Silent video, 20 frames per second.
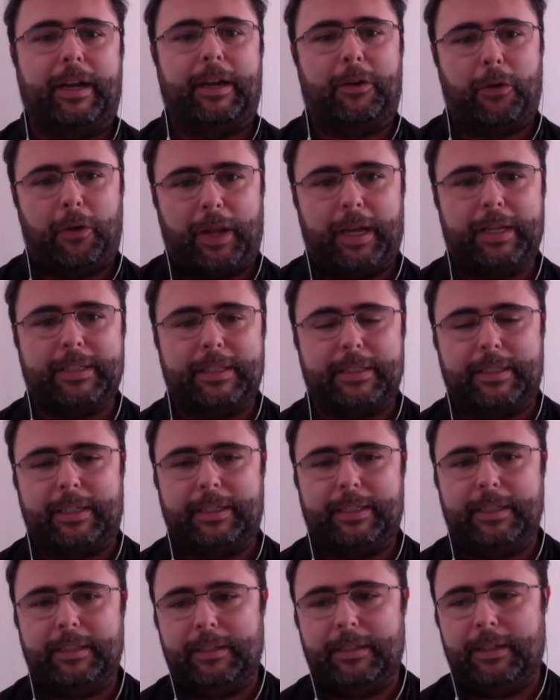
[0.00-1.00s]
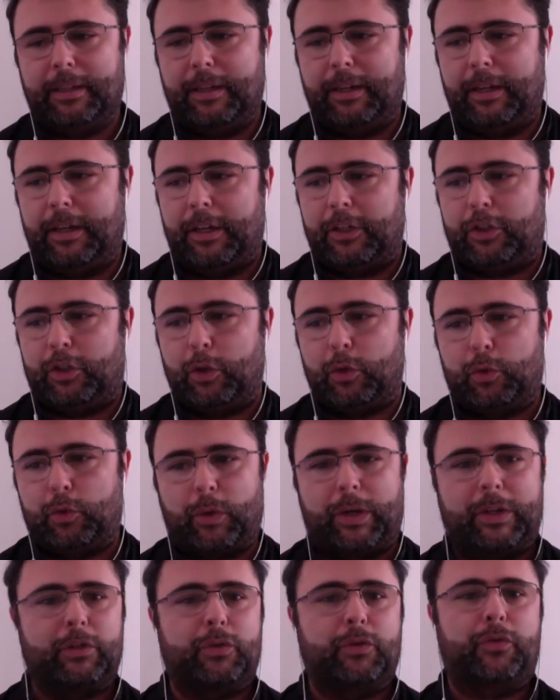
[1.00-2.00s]
collected data, to
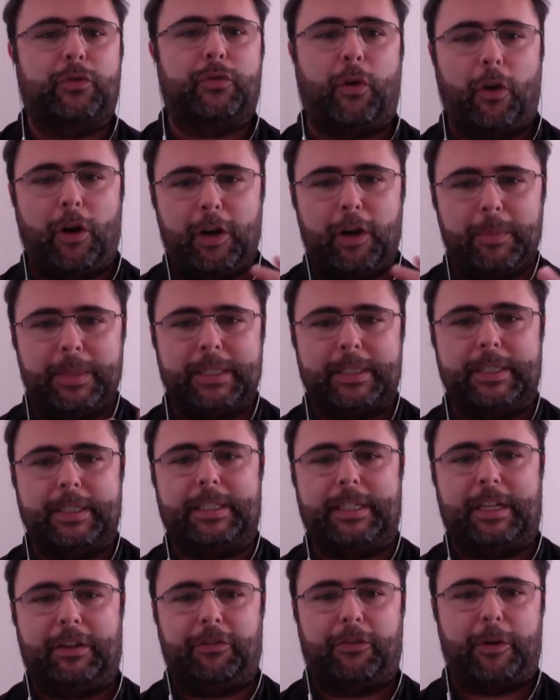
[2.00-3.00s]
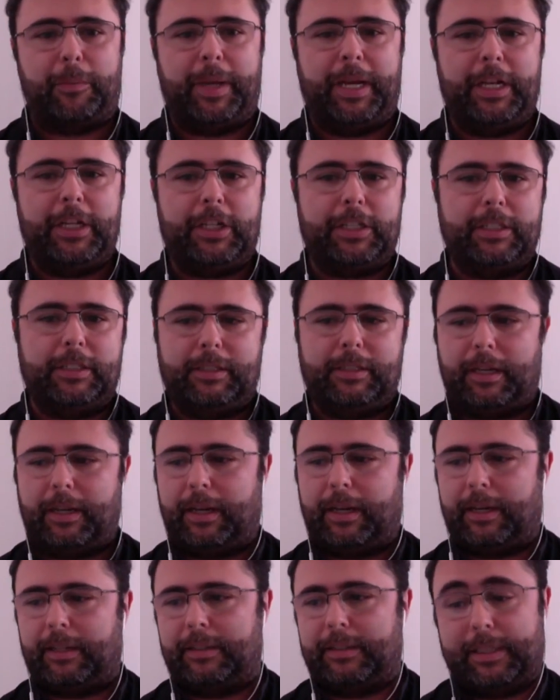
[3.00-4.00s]
transform this information,
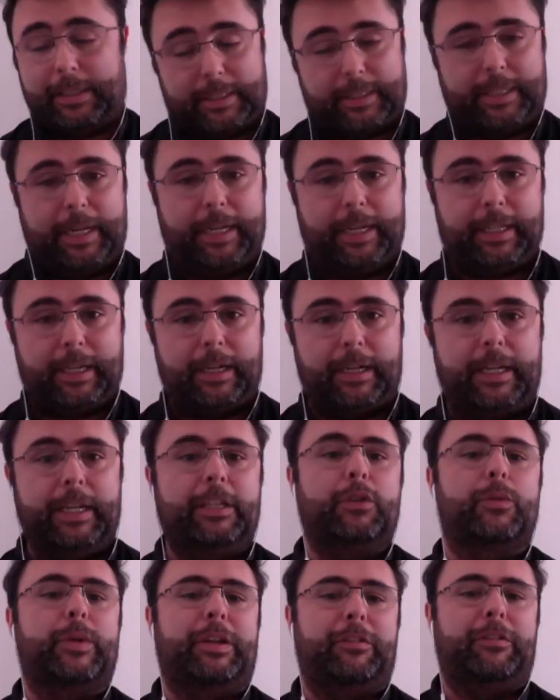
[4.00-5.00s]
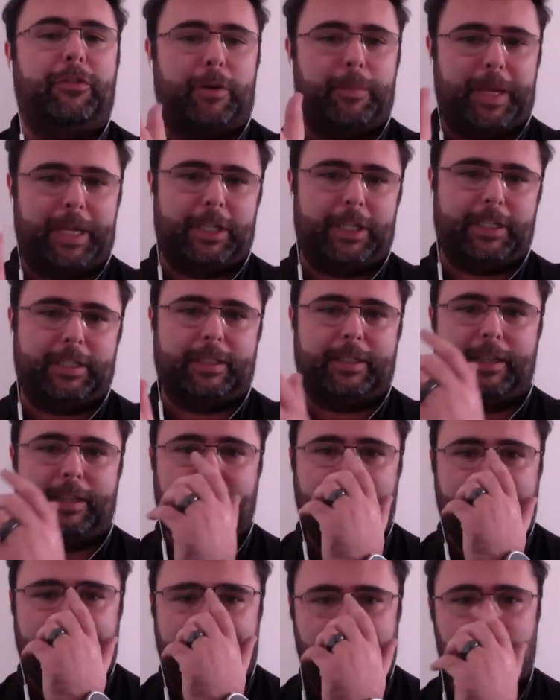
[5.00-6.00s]
this data into information,
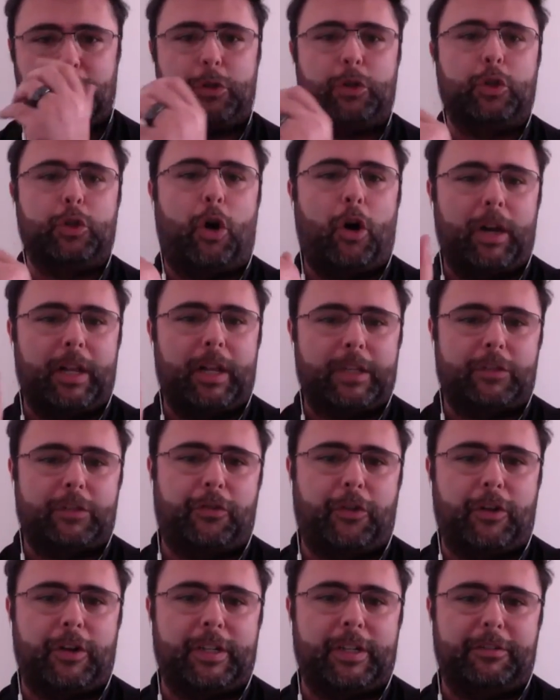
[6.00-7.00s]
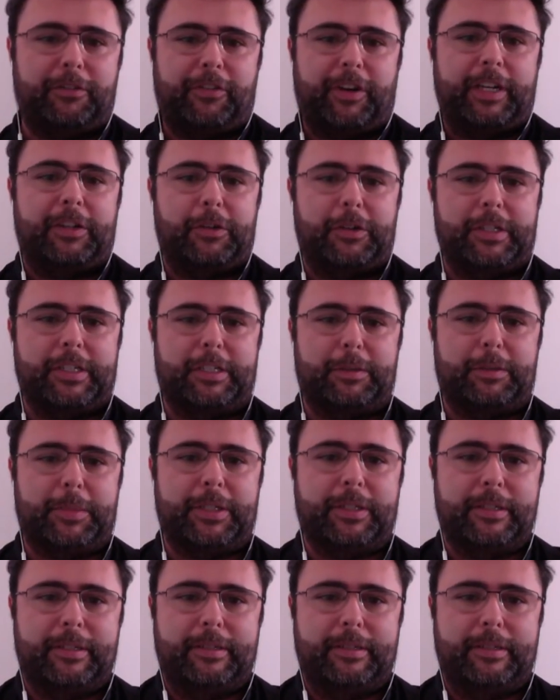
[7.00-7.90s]
into knowledge for the final customer.